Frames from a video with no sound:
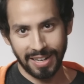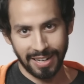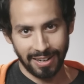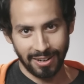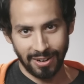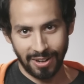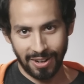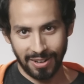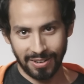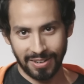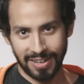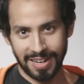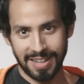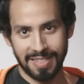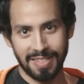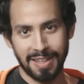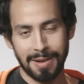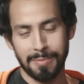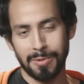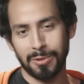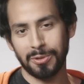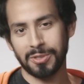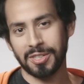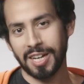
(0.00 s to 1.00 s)
at all or
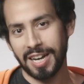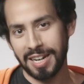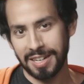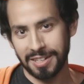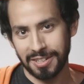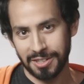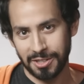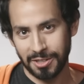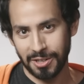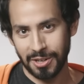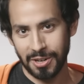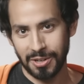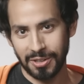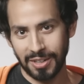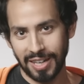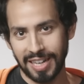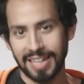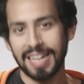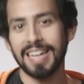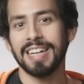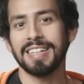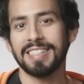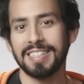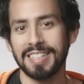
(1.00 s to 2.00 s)
anything, but was kind of show
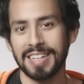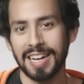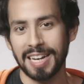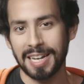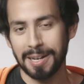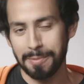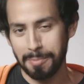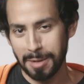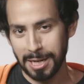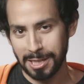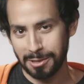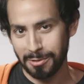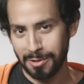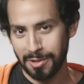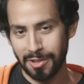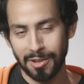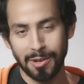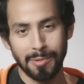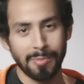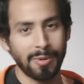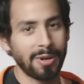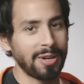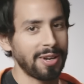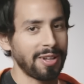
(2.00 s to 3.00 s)
like, yeah, see, I can mess with
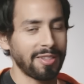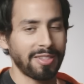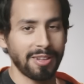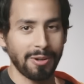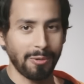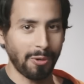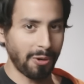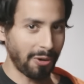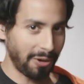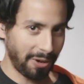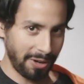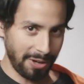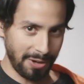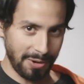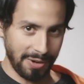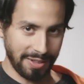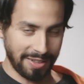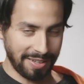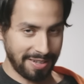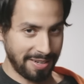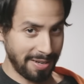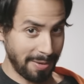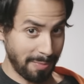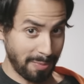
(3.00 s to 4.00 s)
you, but nothing will hurt you
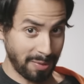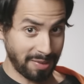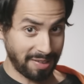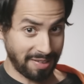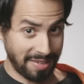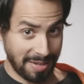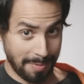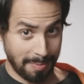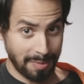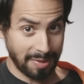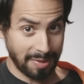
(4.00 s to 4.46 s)
at the deepest